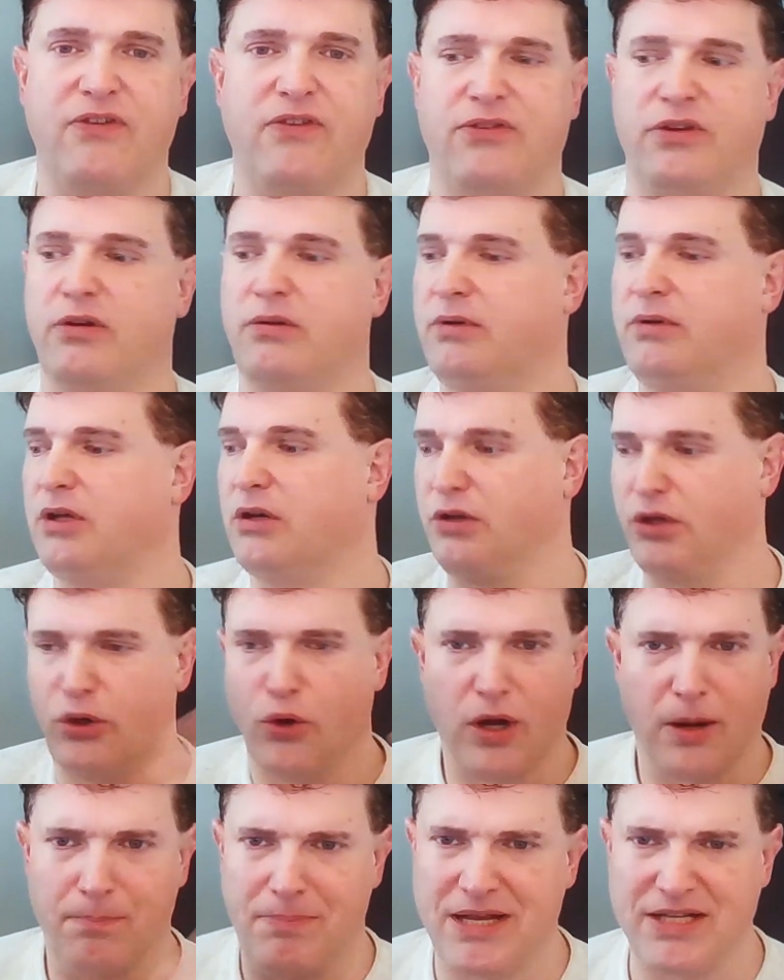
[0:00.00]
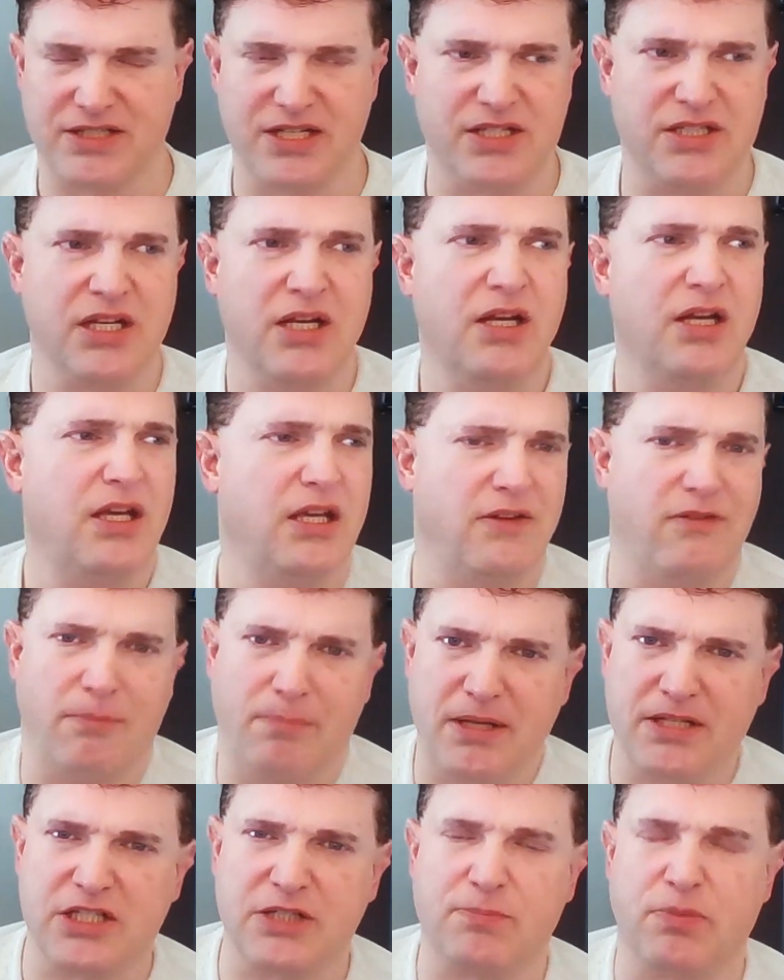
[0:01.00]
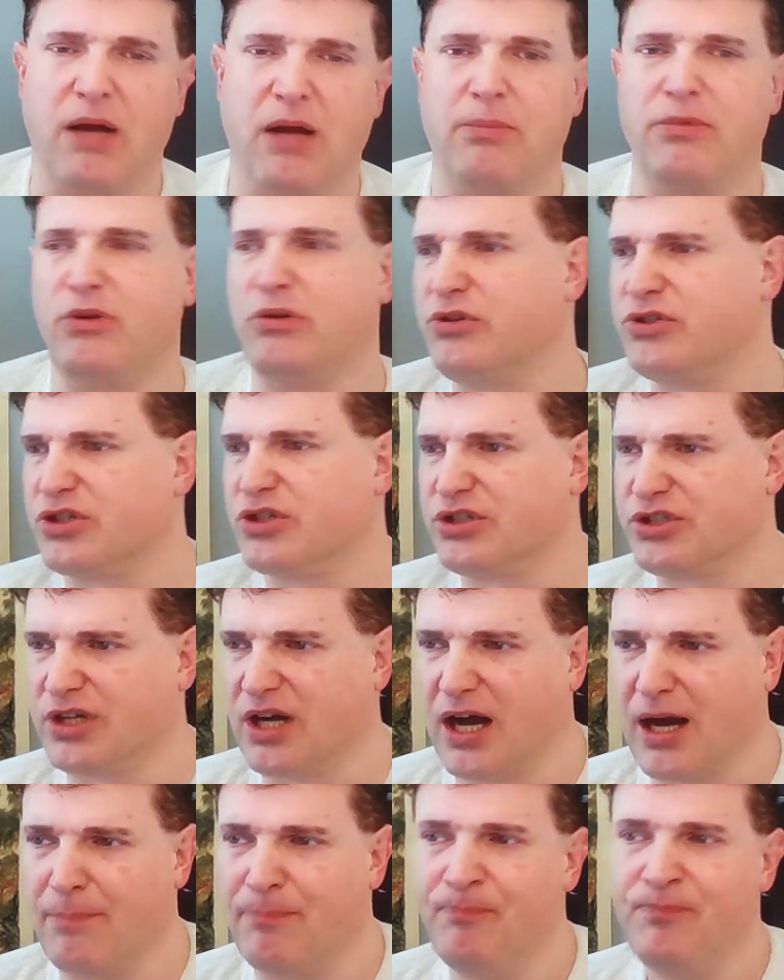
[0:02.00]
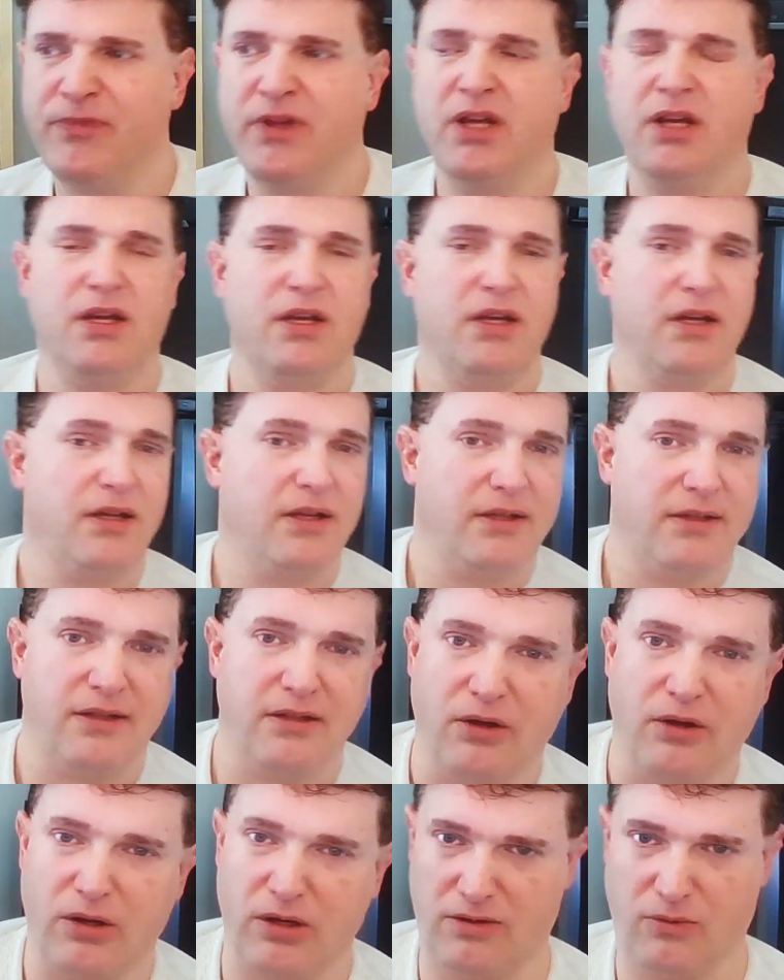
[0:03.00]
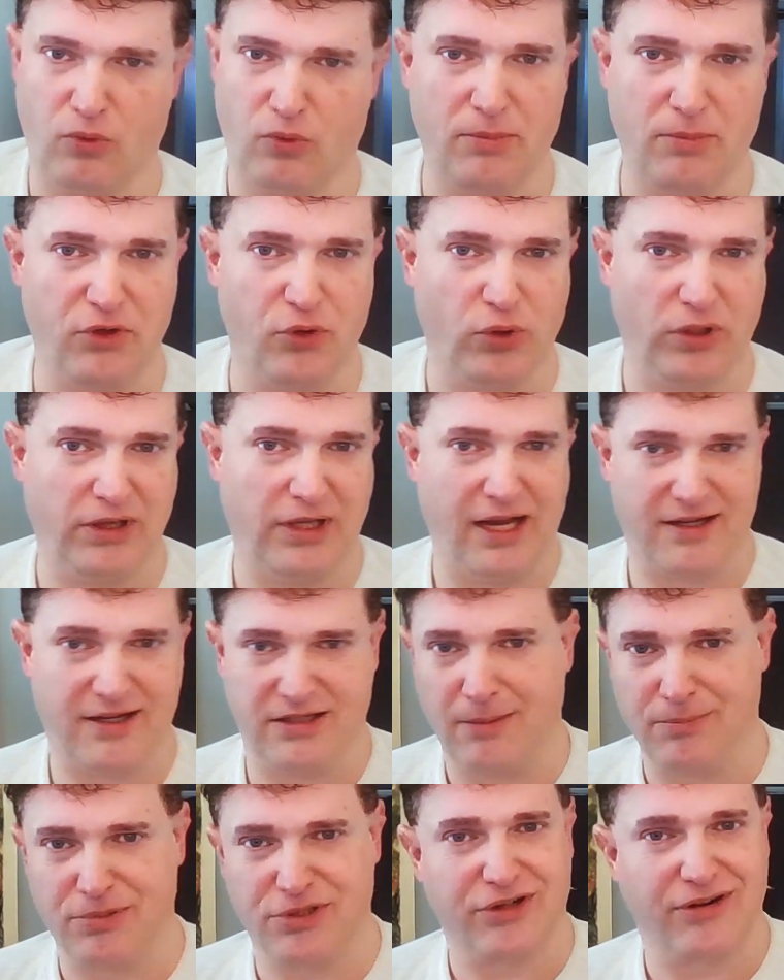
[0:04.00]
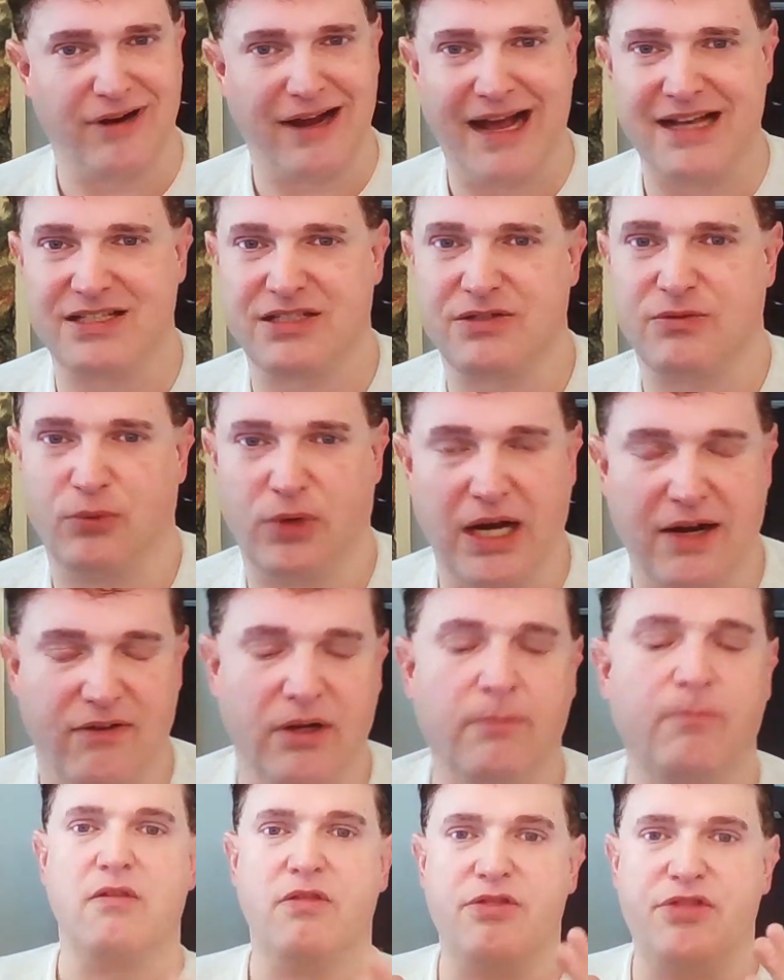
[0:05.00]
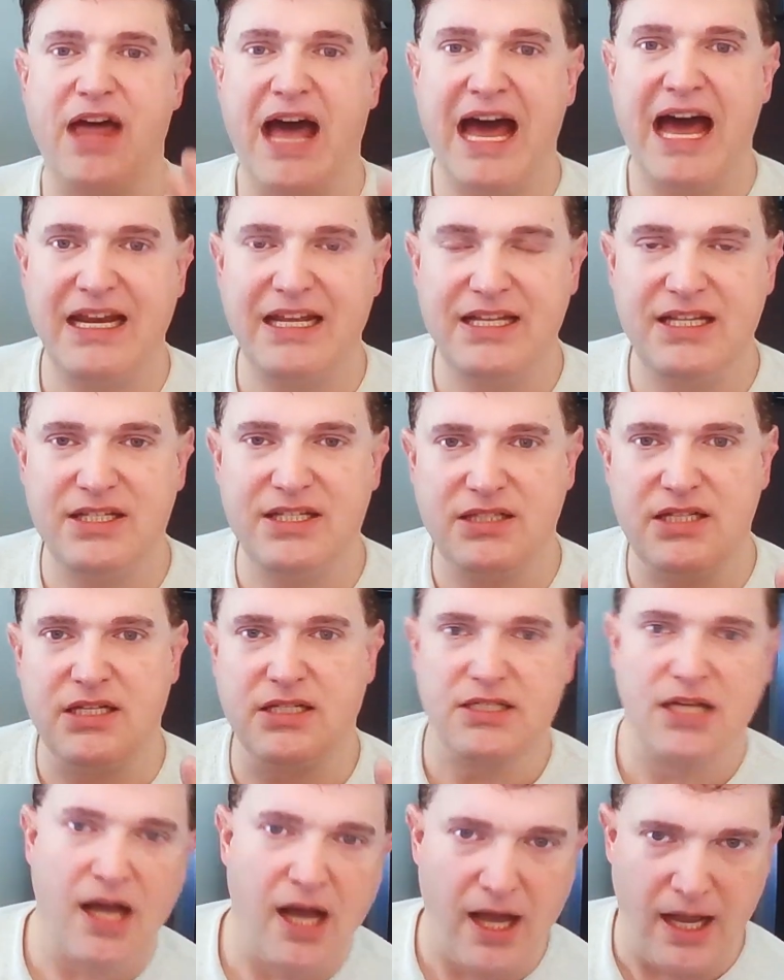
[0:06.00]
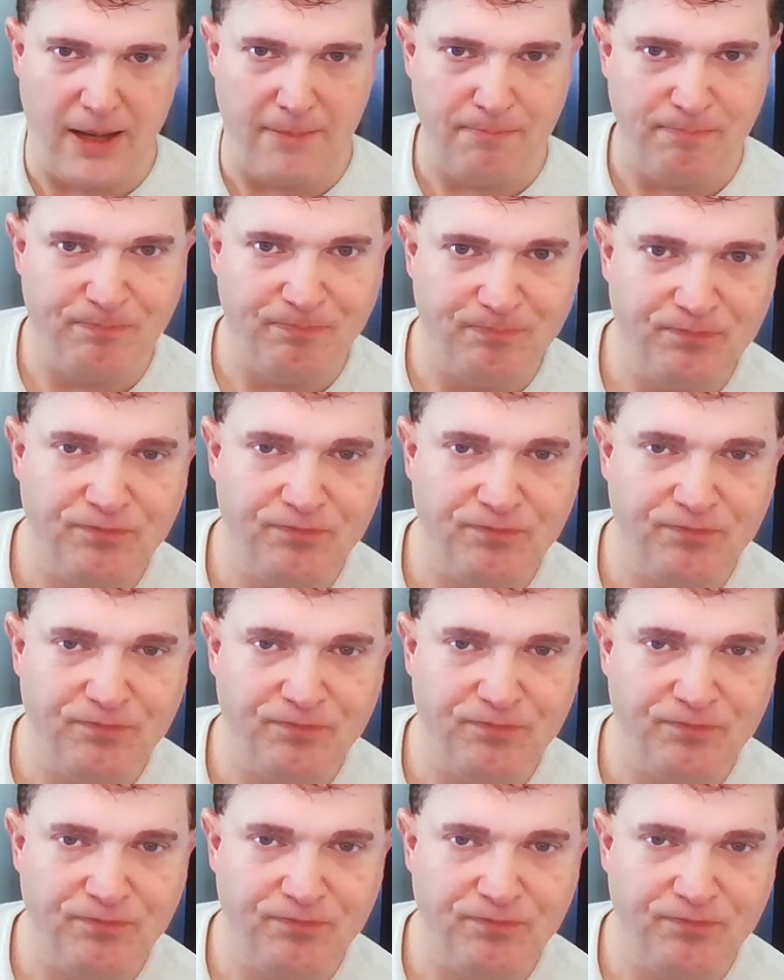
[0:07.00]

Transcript: If you go to business, you have a business problem, you lose your job, a woman you really like dumps your ass, whatever. That is the time